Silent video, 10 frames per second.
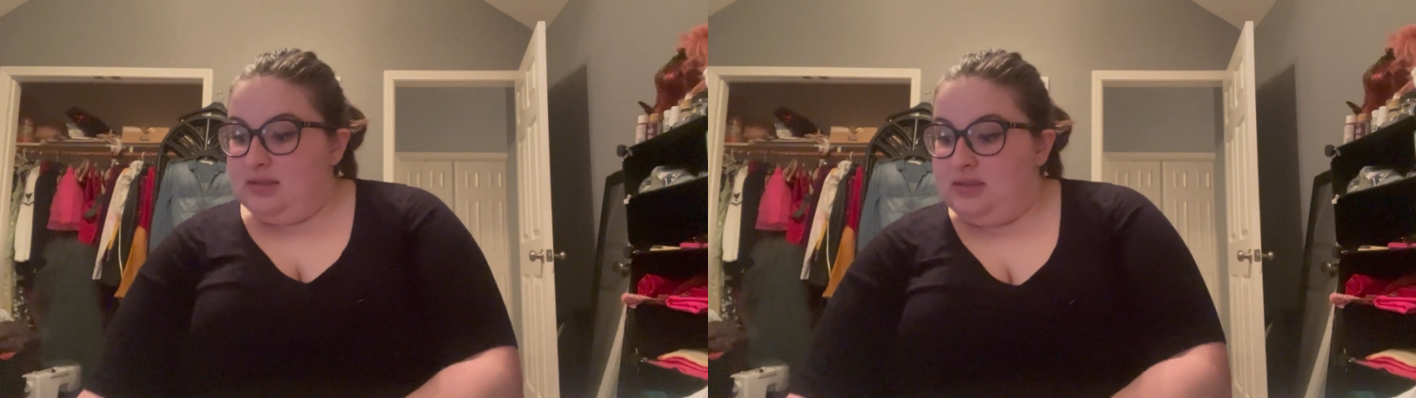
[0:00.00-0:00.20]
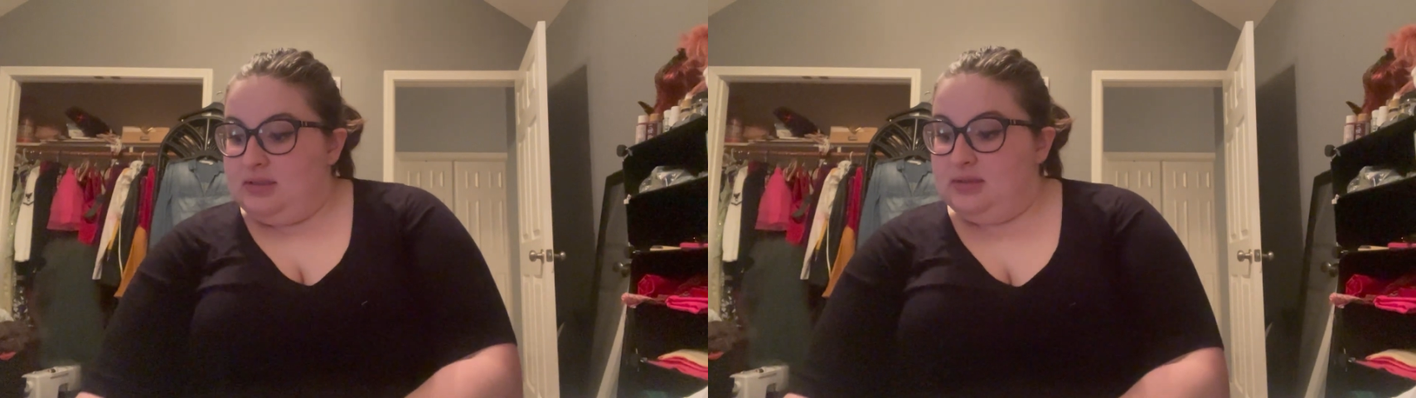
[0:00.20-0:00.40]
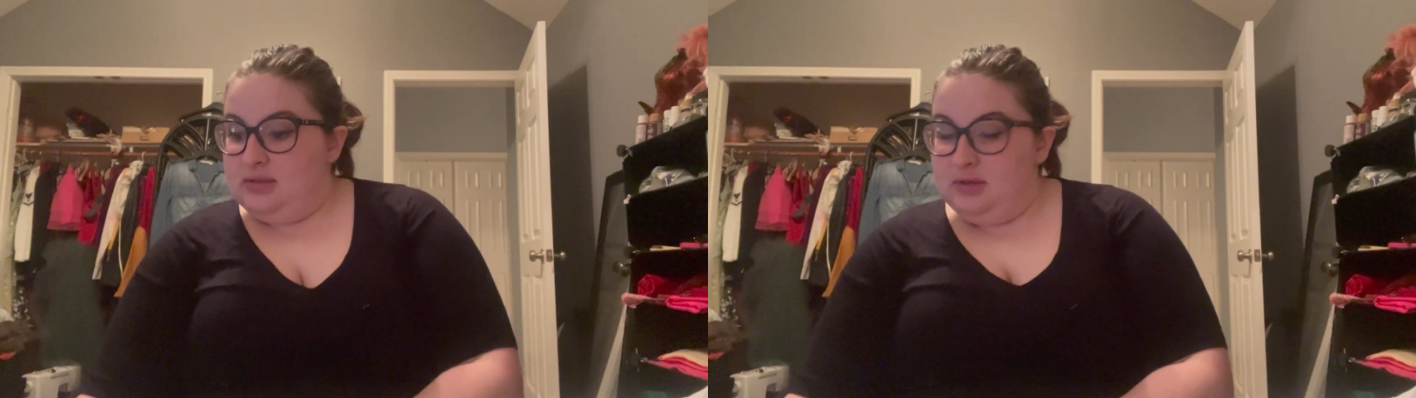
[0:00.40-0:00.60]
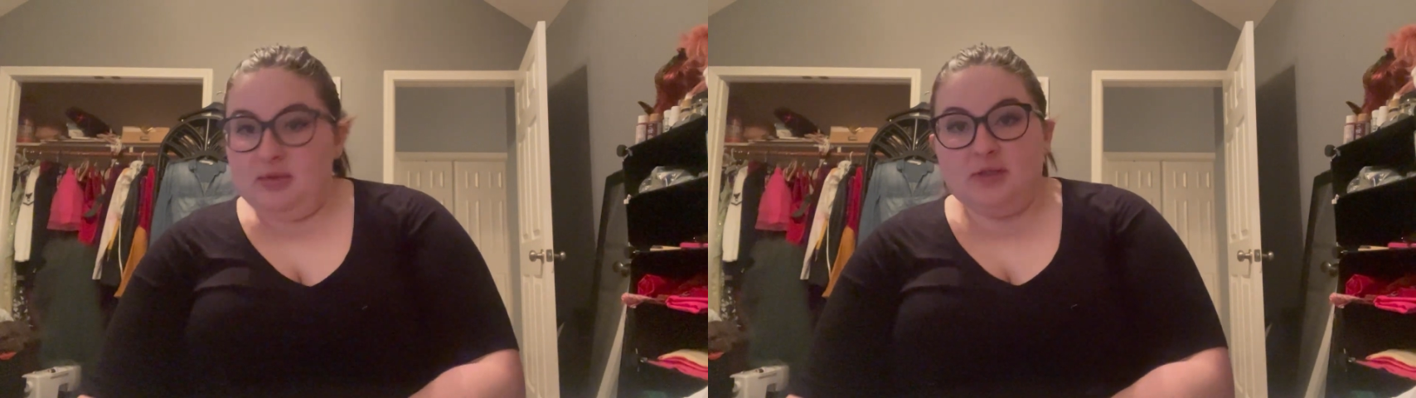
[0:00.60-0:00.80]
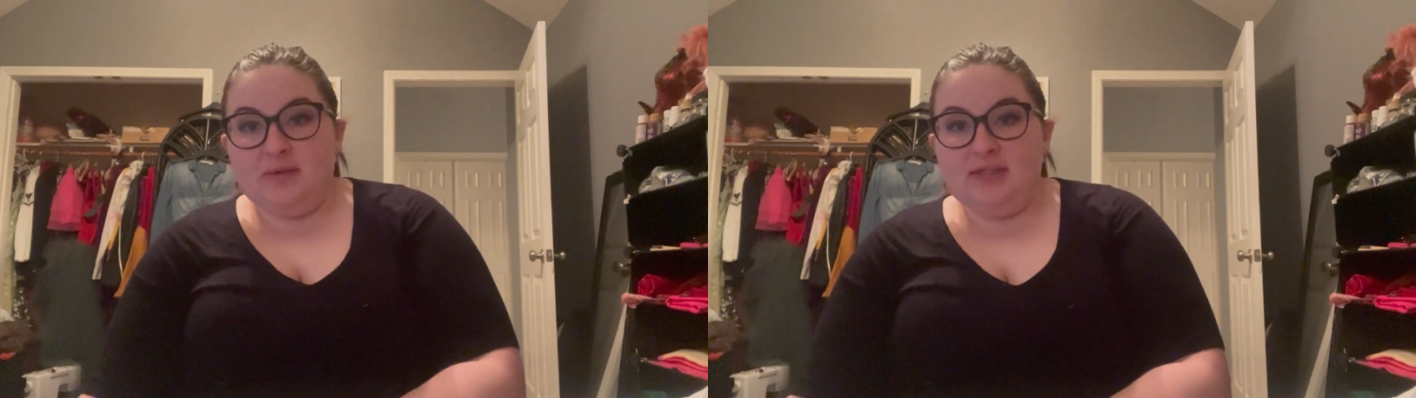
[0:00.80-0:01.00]
super
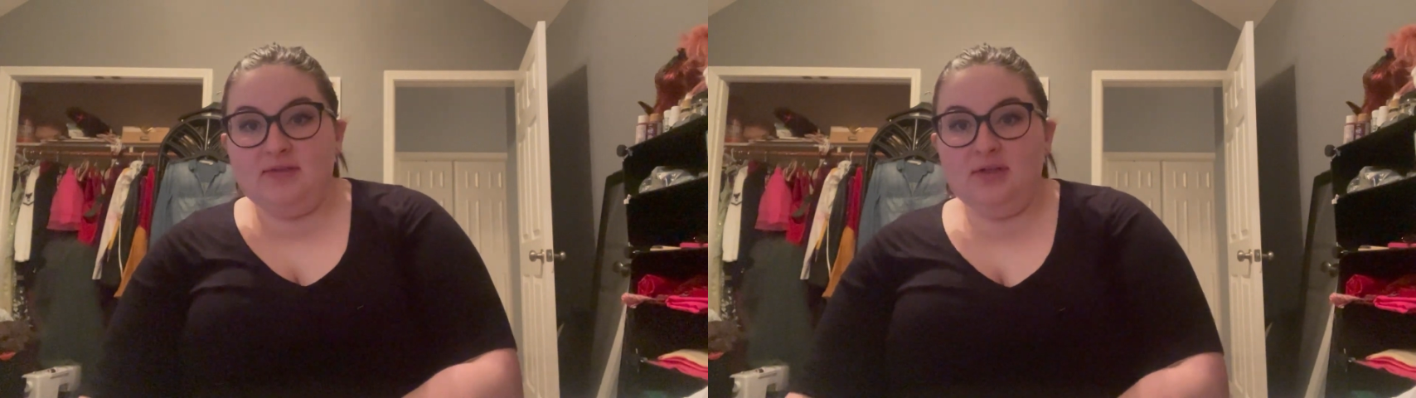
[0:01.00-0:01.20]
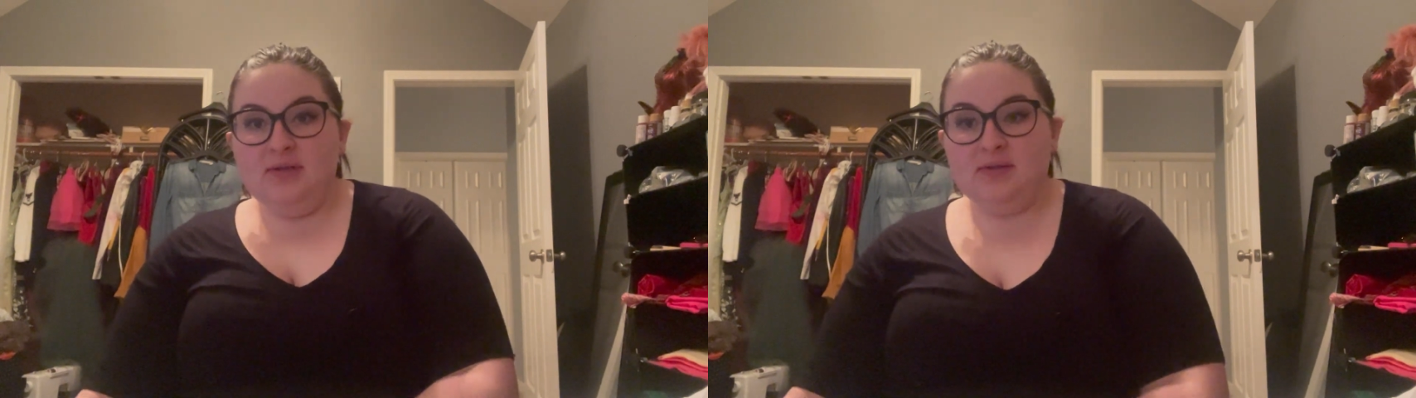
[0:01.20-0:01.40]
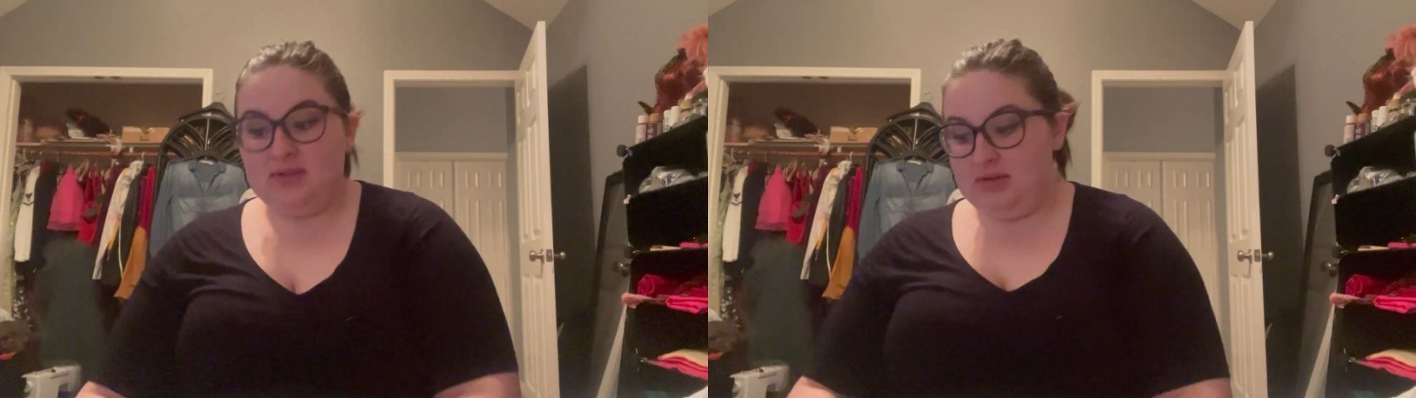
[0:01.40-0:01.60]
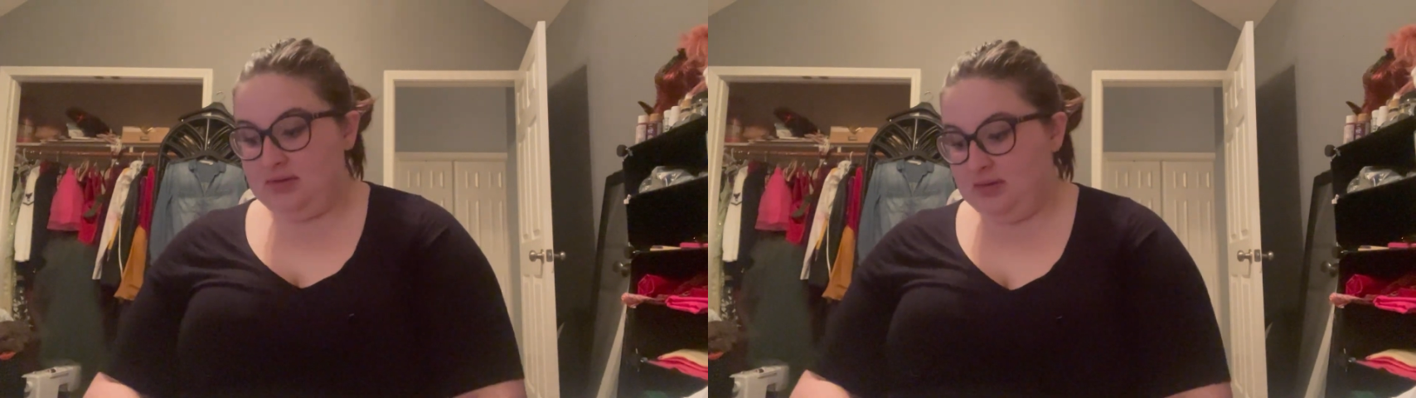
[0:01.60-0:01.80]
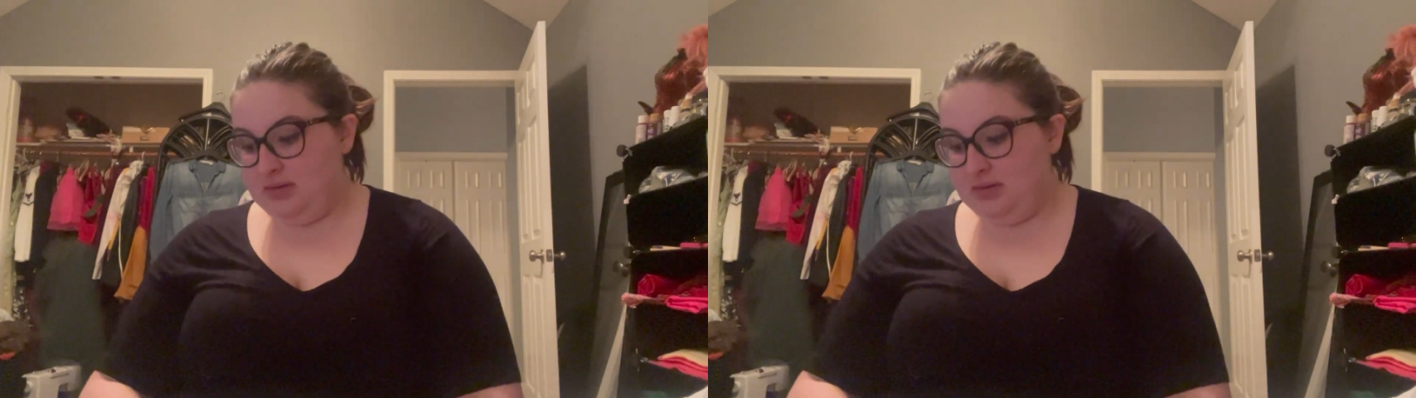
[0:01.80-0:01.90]
expensive to do so.